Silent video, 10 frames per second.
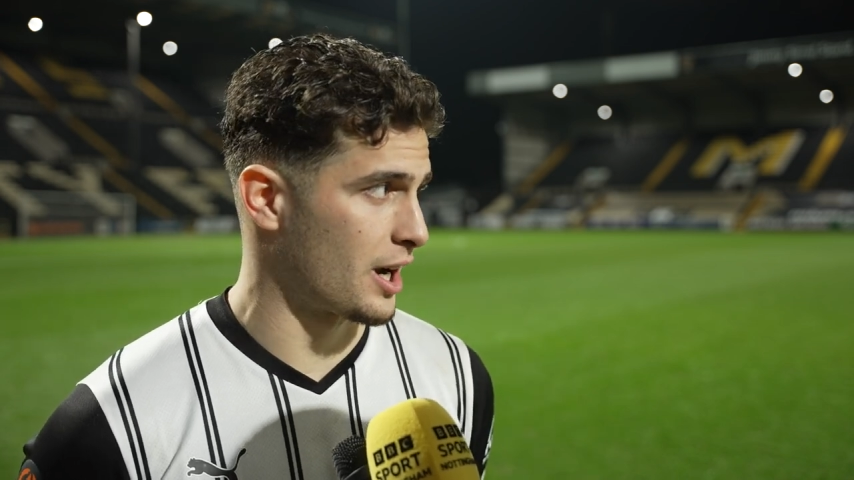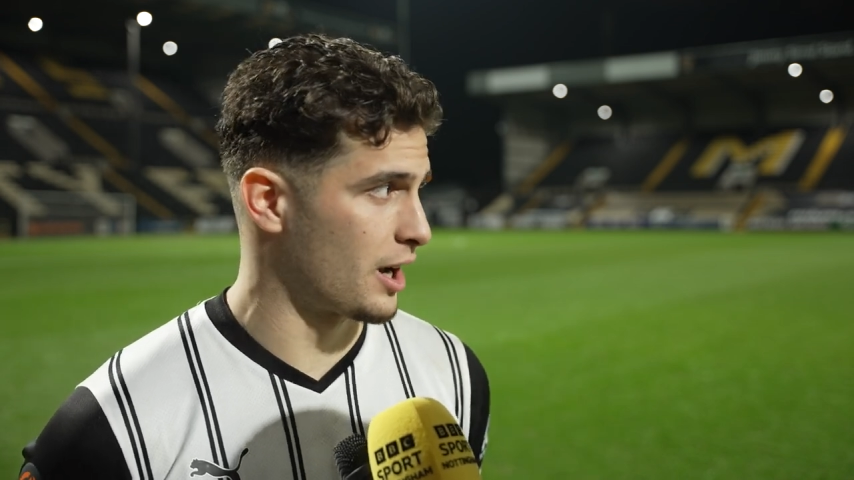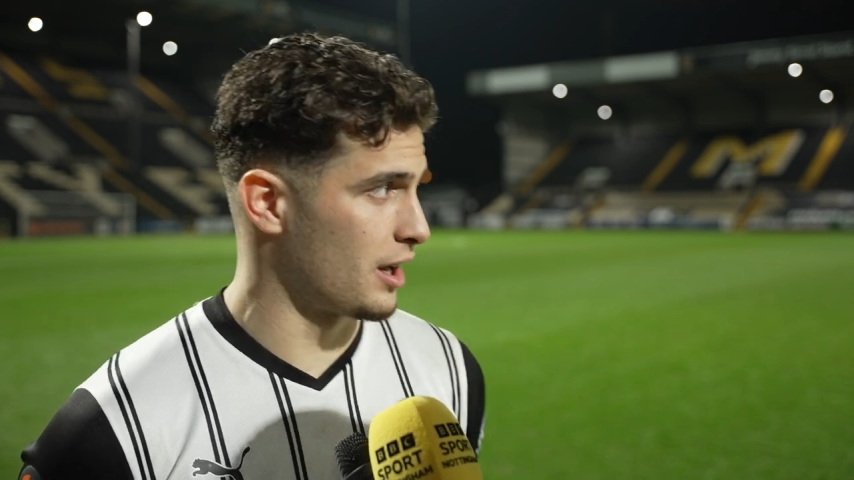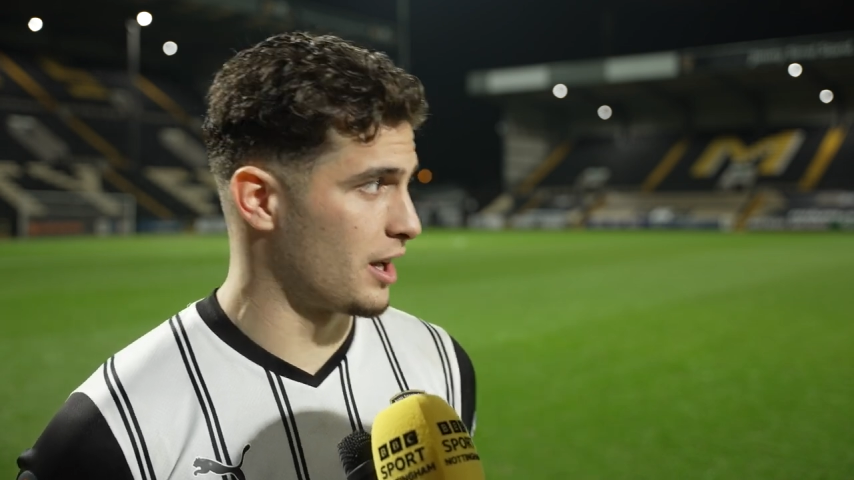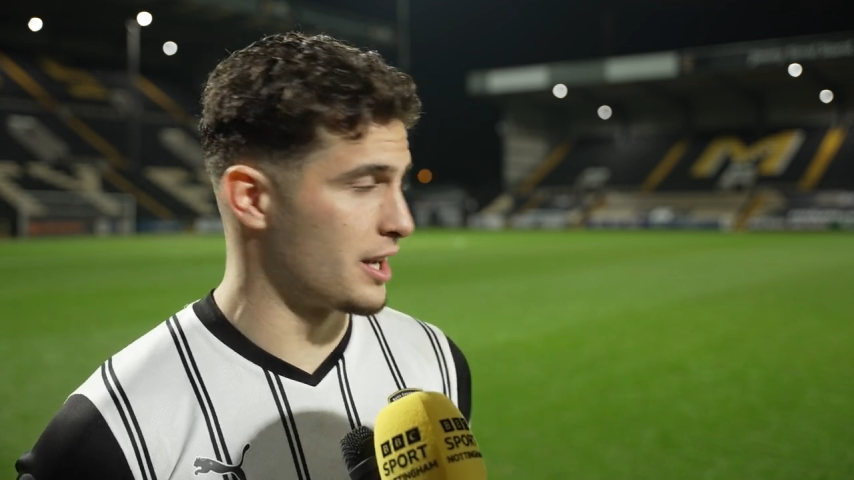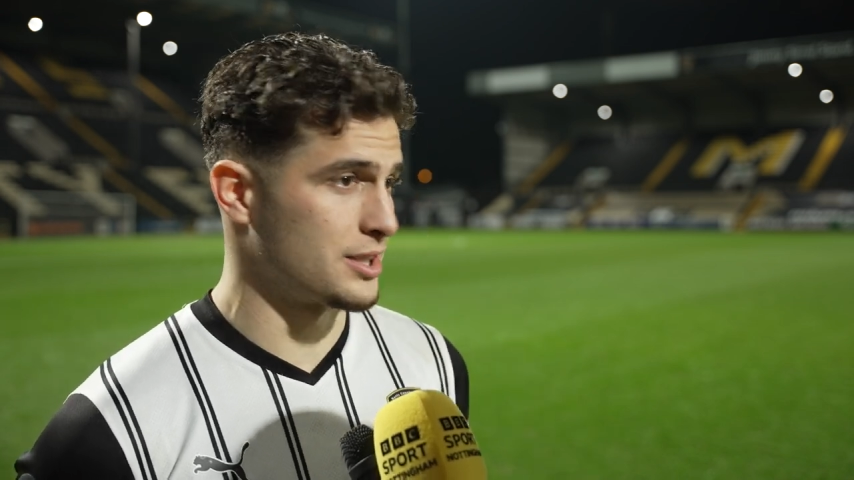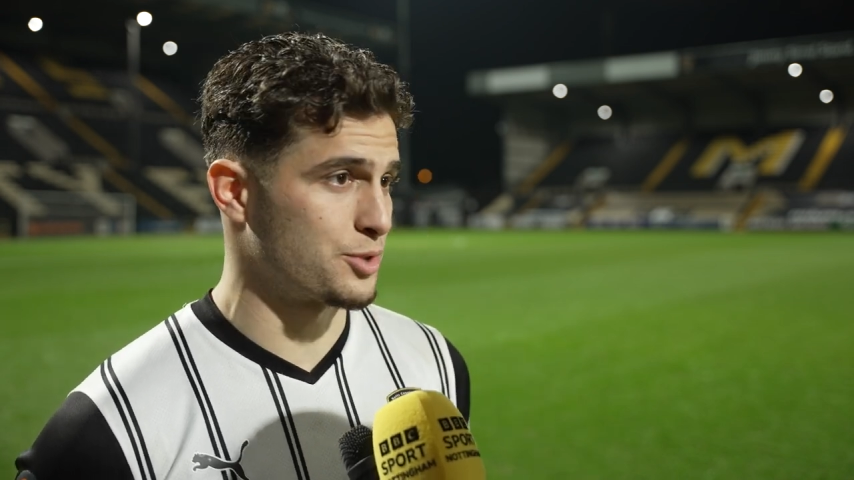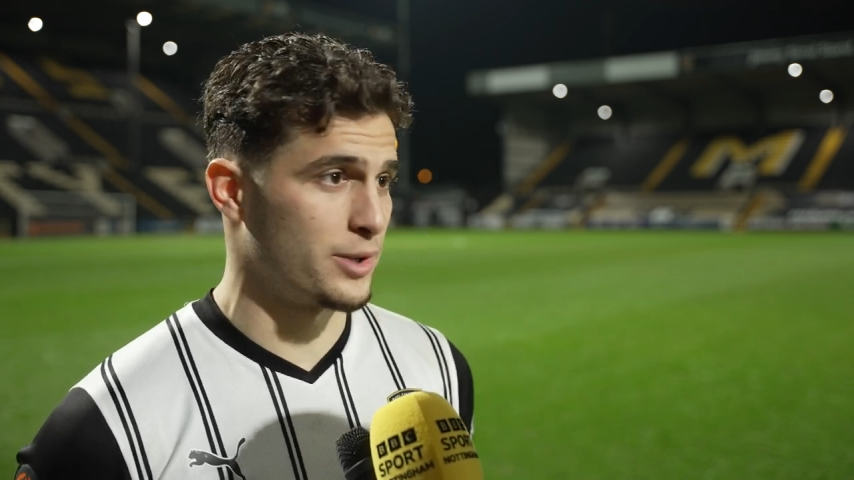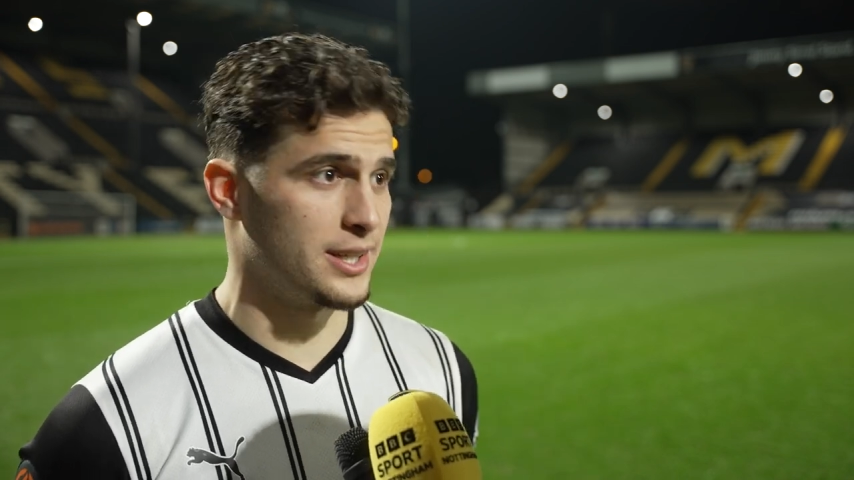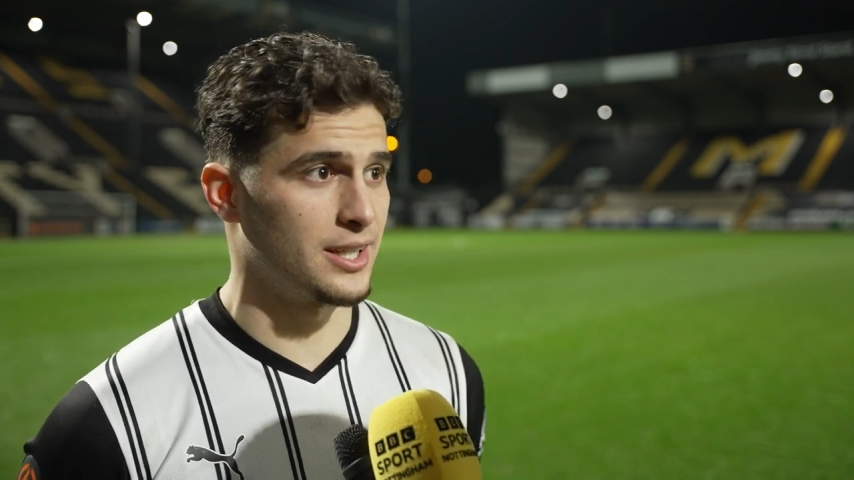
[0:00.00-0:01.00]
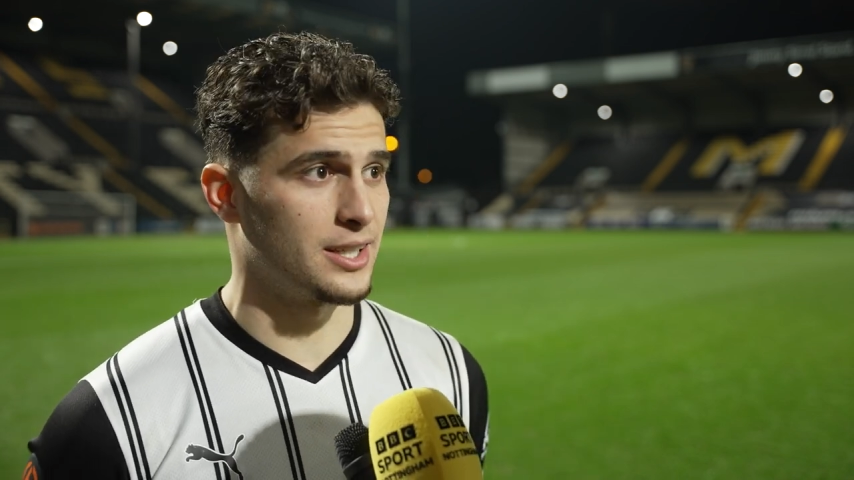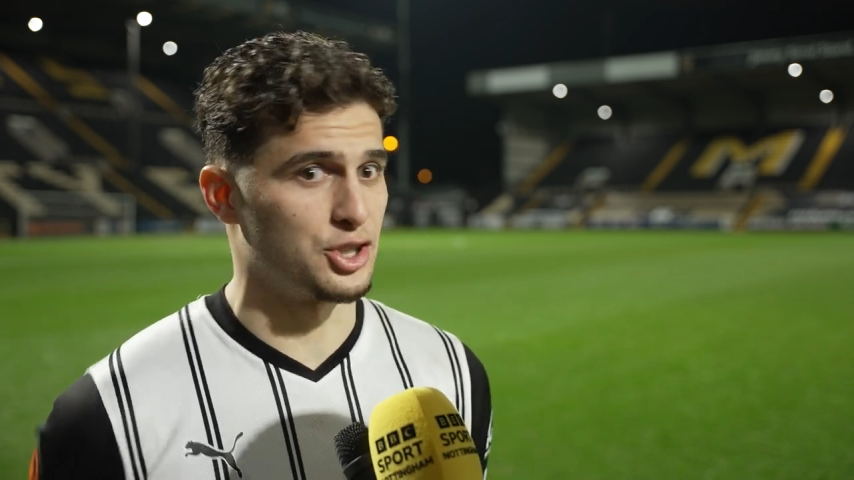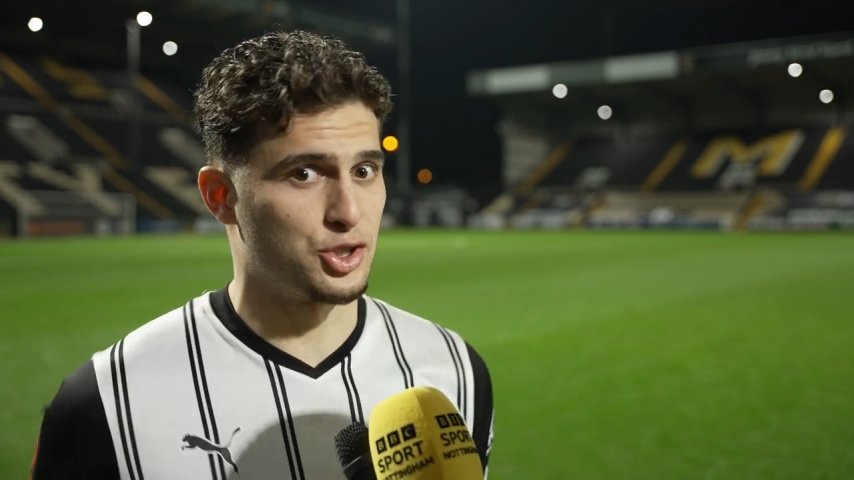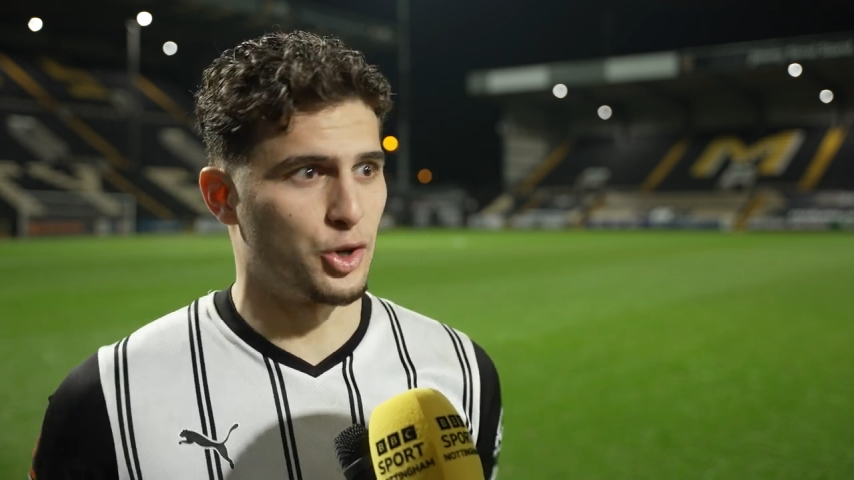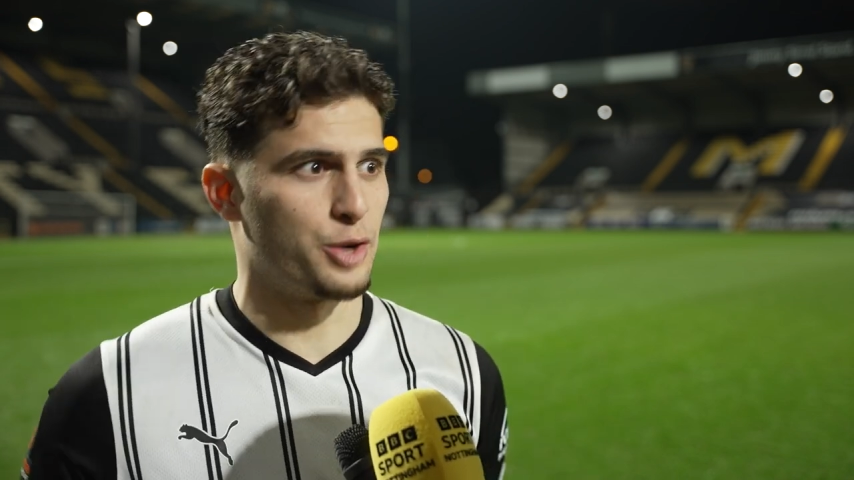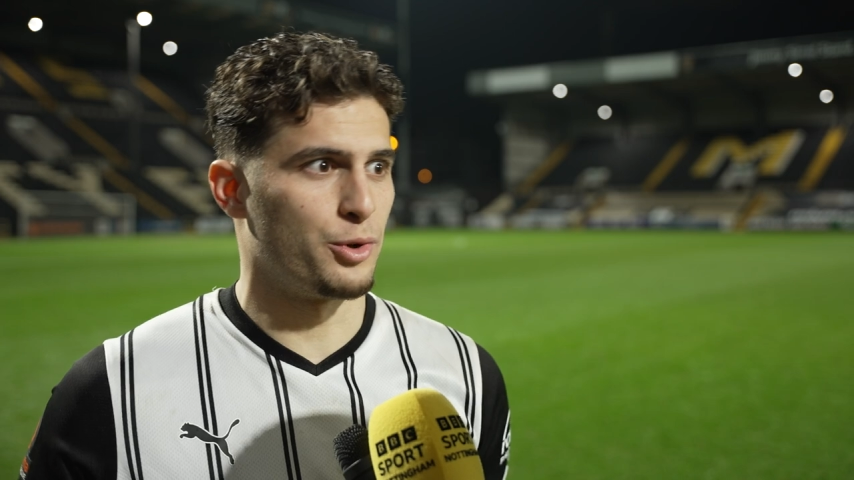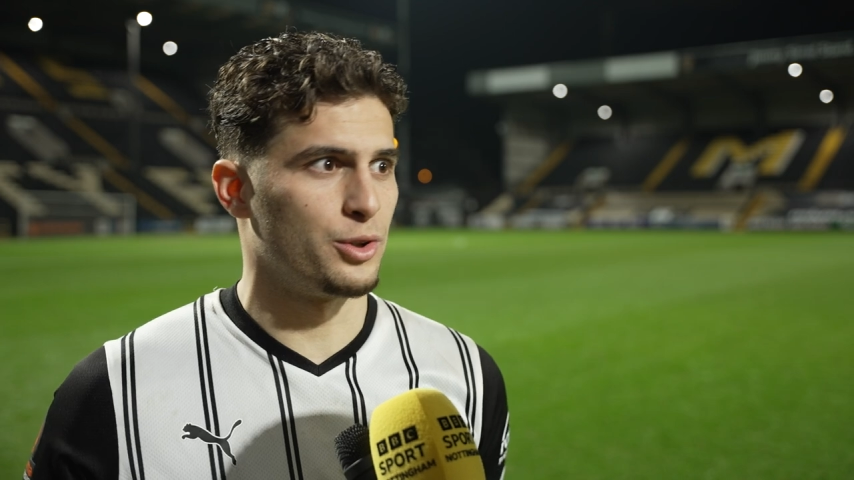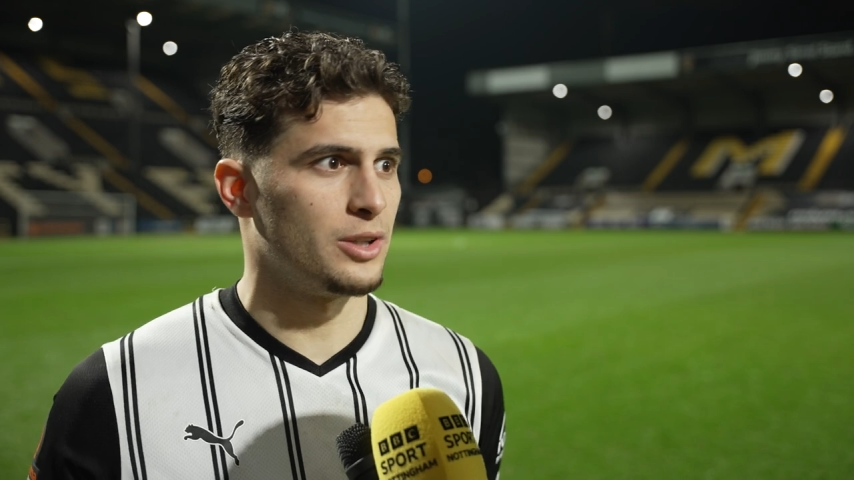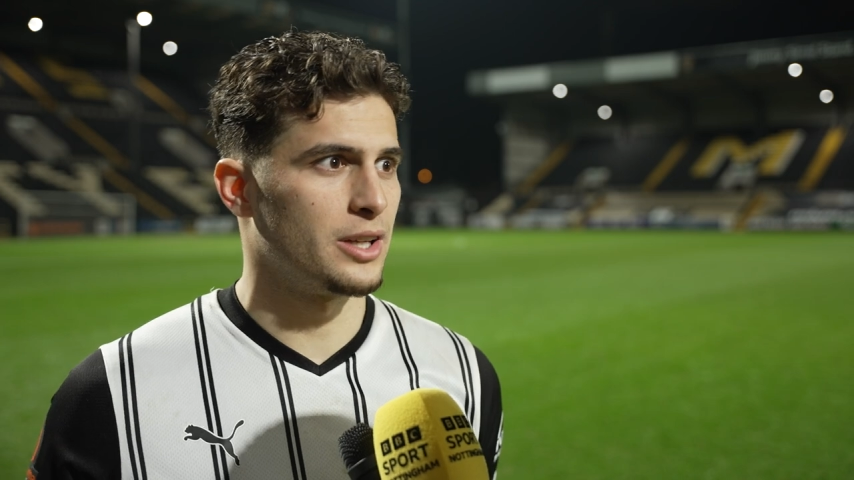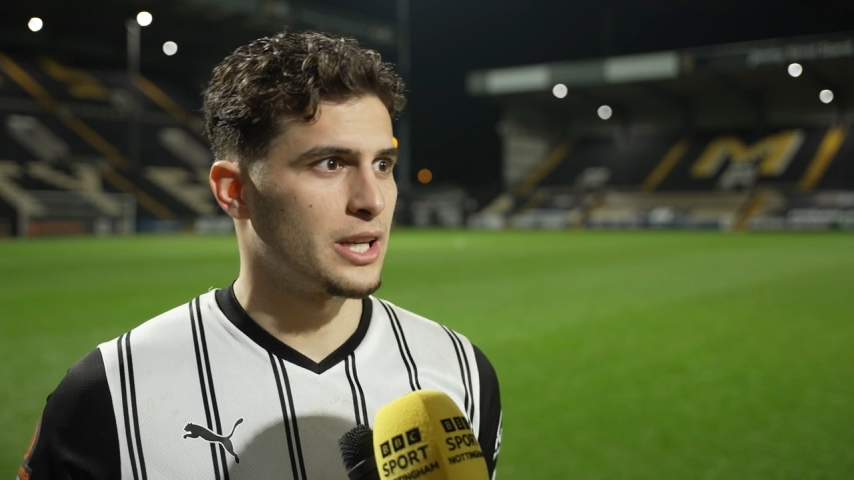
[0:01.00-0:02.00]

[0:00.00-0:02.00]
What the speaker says: I can't lie, it's really enjoyable.